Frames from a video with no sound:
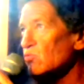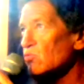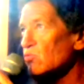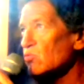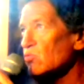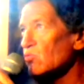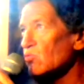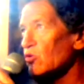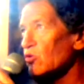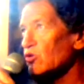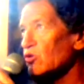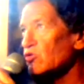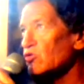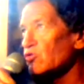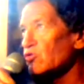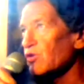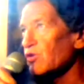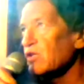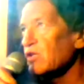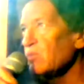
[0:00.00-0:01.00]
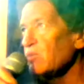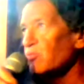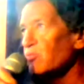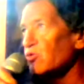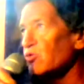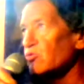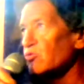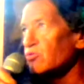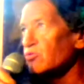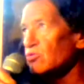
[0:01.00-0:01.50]
work to keep
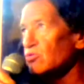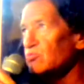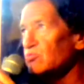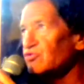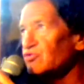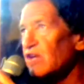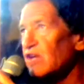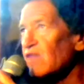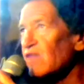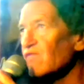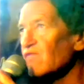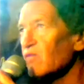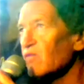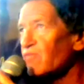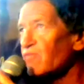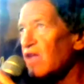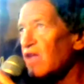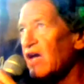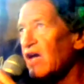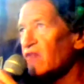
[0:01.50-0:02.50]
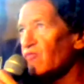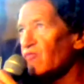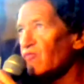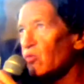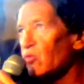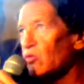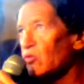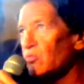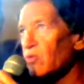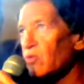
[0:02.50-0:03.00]
YouTube safe and for
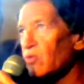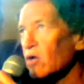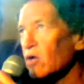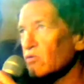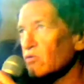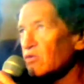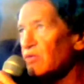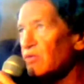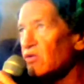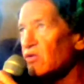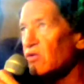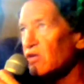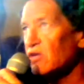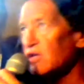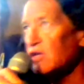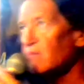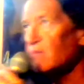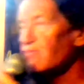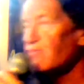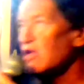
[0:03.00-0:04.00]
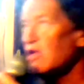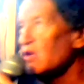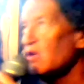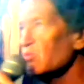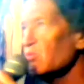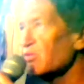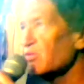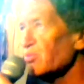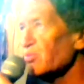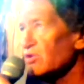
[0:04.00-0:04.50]
the broader community. We
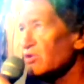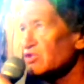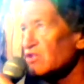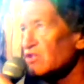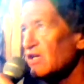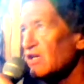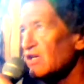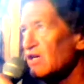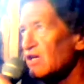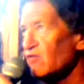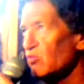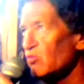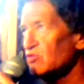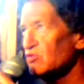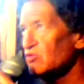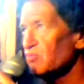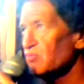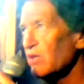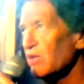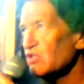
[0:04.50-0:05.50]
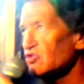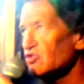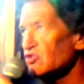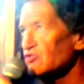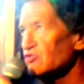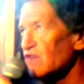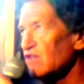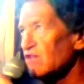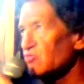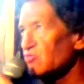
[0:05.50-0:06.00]
appreciate everyone's patience
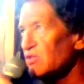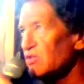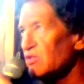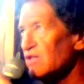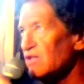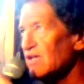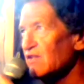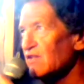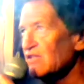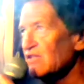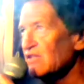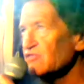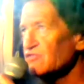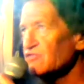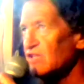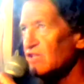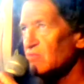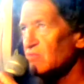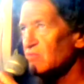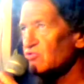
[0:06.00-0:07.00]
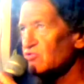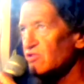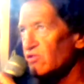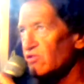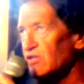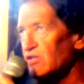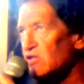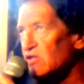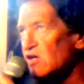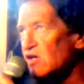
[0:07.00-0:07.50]
as we take these steps
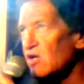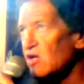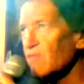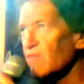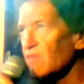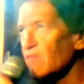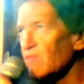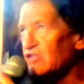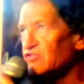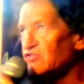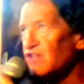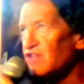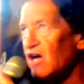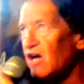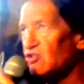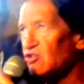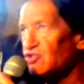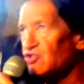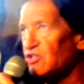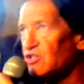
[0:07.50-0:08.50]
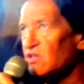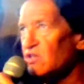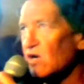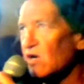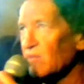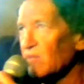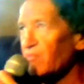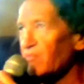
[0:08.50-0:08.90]
during this challenging time.